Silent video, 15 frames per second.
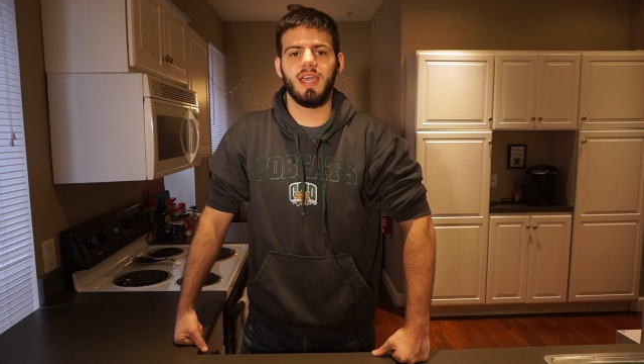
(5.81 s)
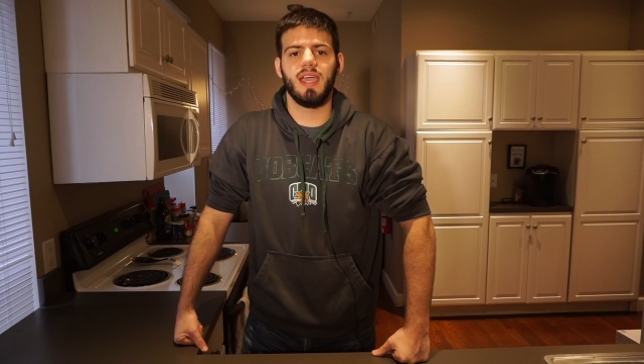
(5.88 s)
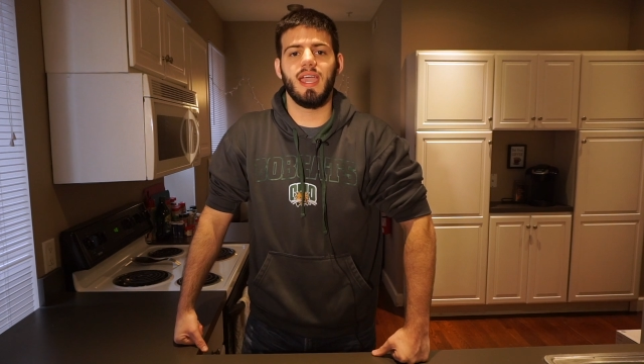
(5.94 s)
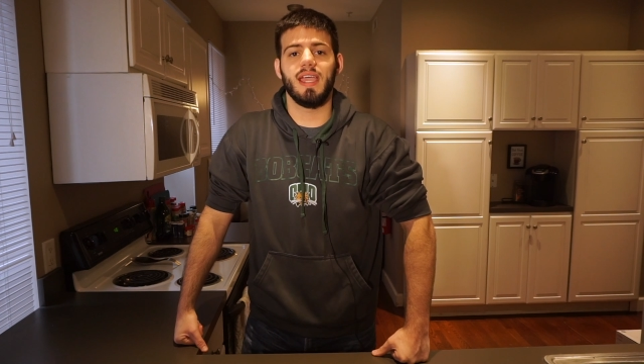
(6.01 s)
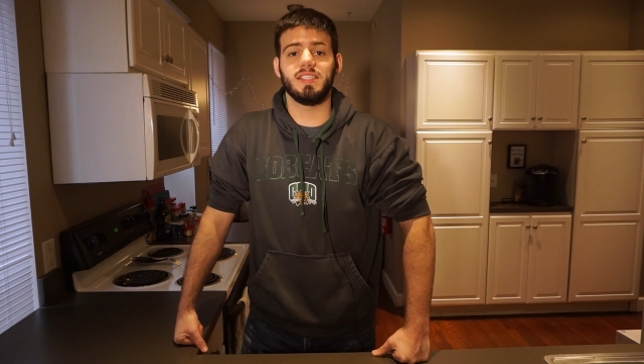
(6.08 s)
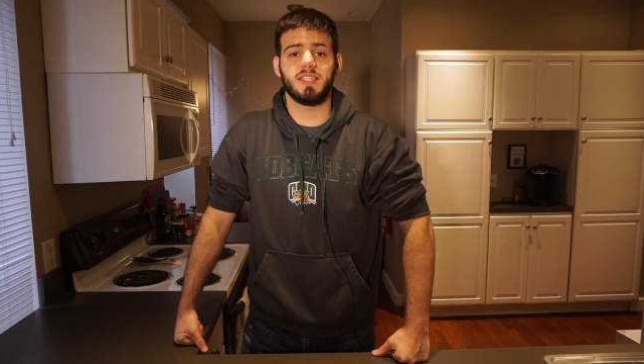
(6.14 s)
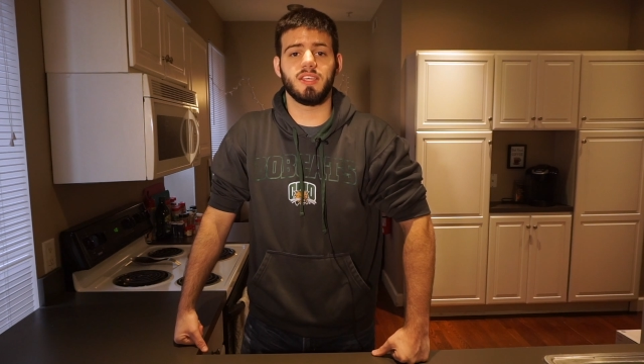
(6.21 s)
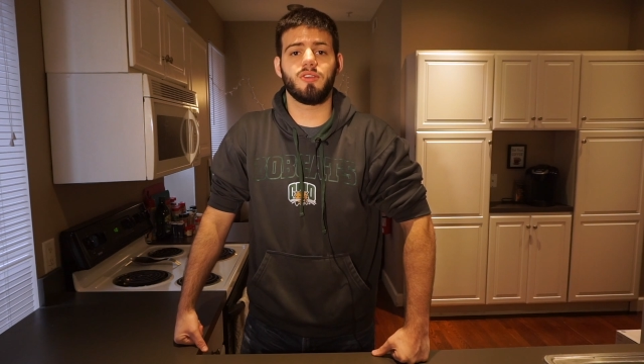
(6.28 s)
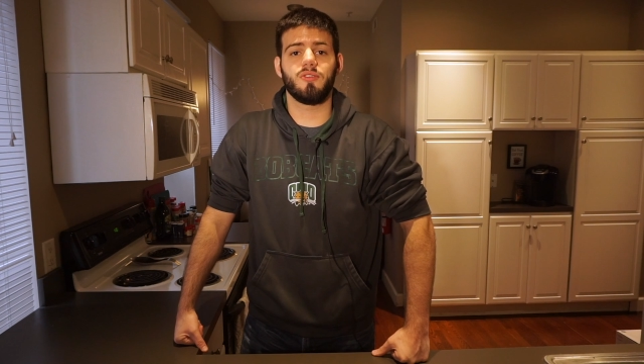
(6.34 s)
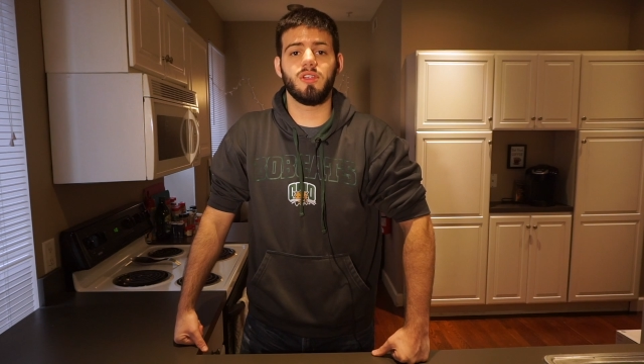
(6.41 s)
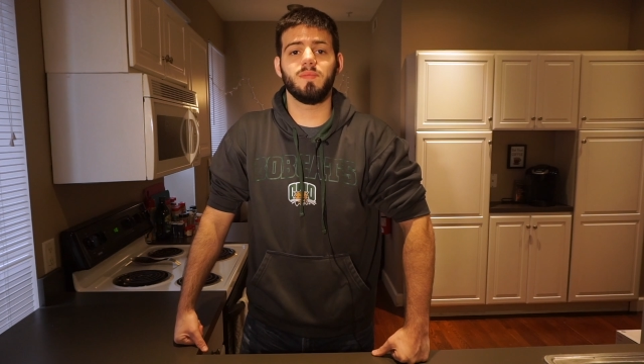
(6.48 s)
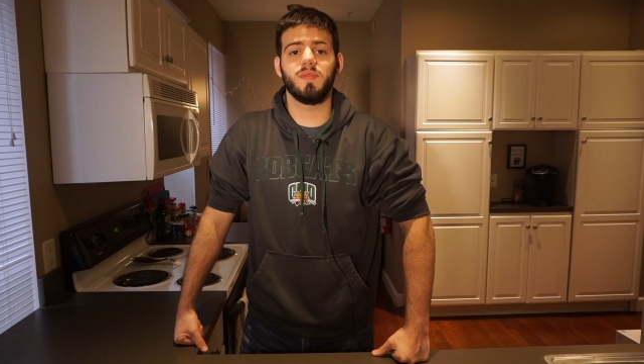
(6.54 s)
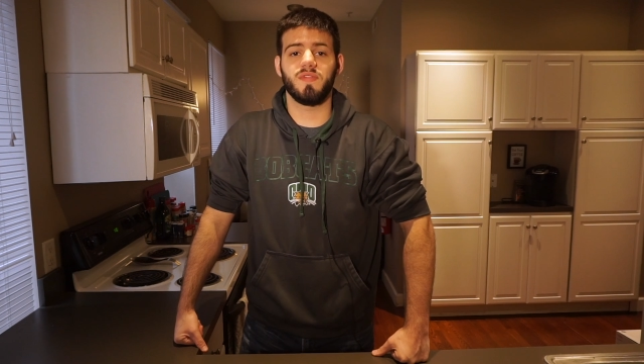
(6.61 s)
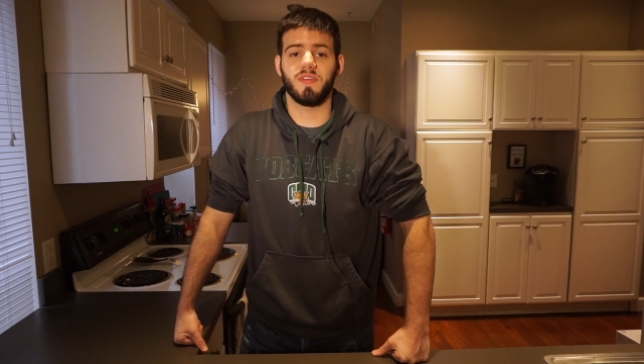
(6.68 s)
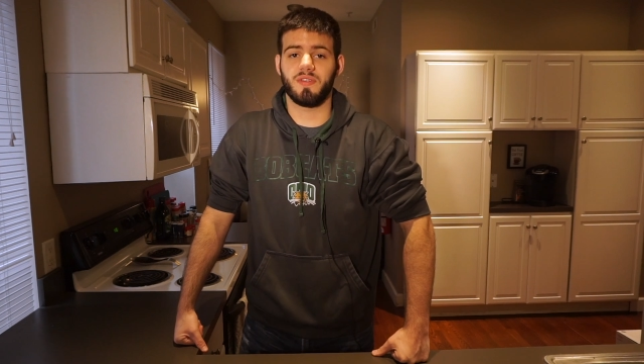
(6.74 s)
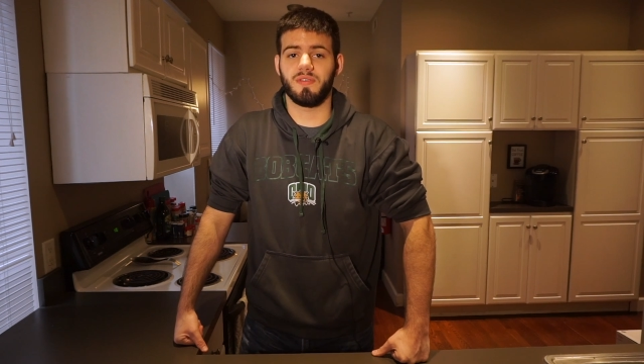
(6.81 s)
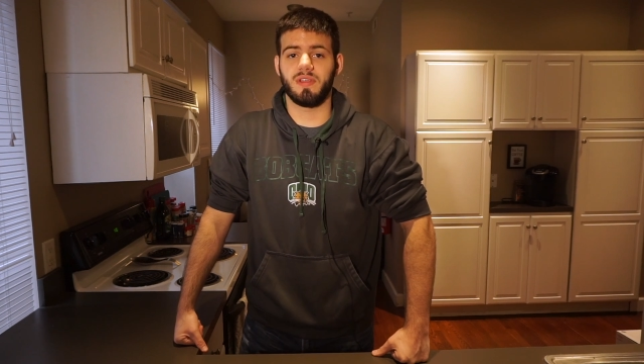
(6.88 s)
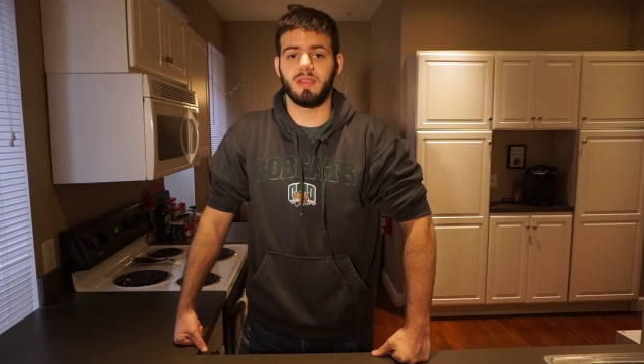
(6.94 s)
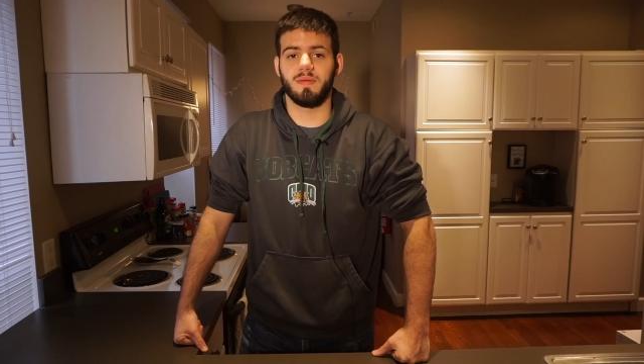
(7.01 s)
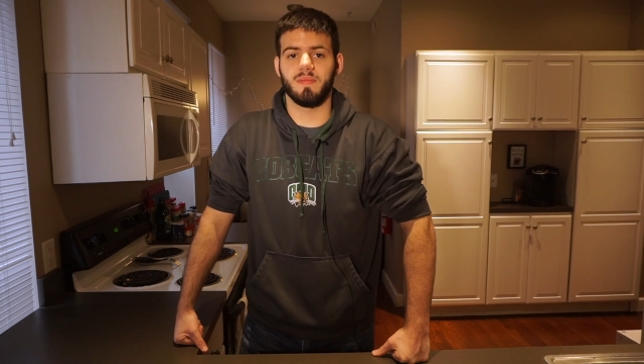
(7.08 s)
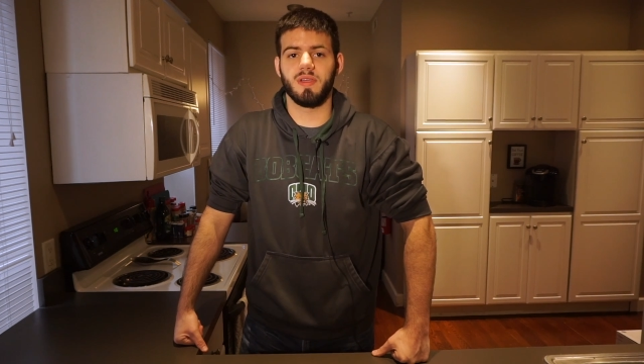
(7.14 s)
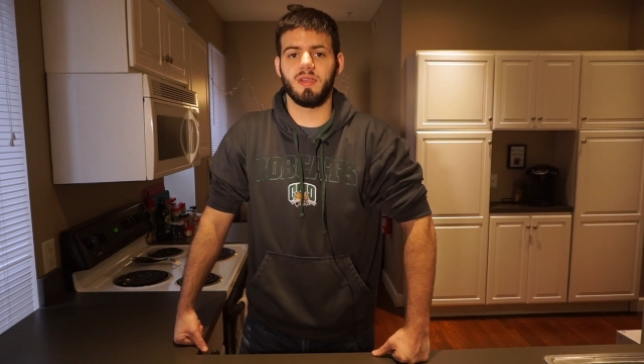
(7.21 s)
It's the cream of the
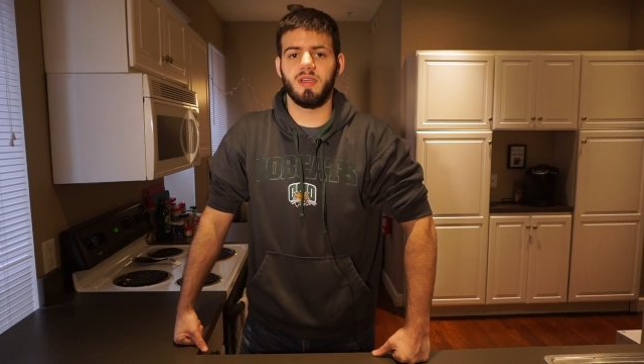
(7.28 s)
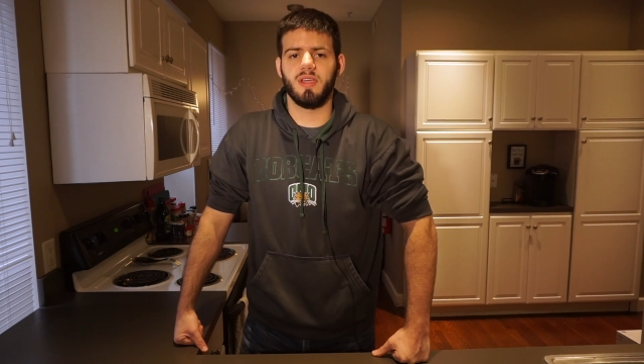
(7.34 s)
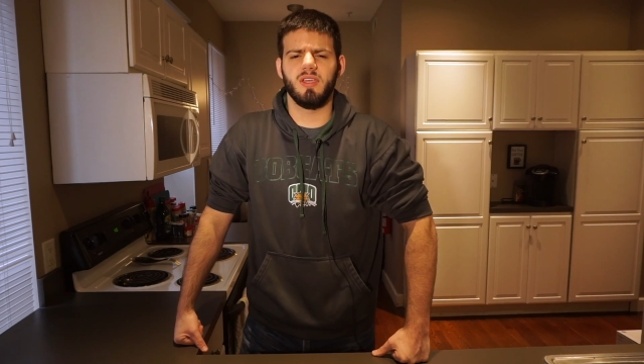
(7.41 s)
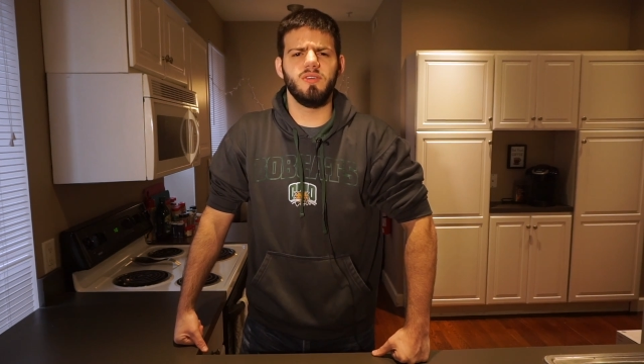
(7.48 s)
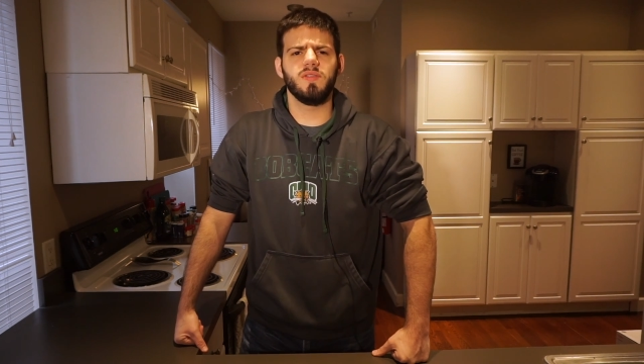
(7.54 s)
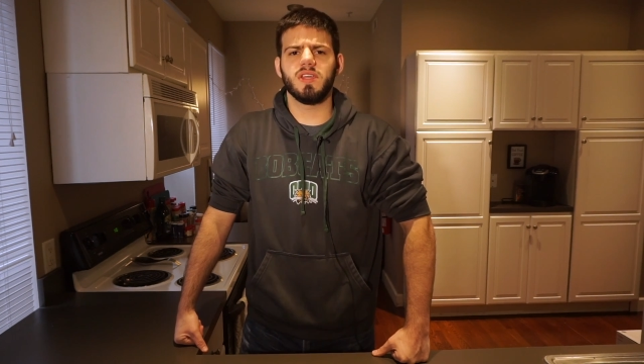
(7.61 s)
cream. You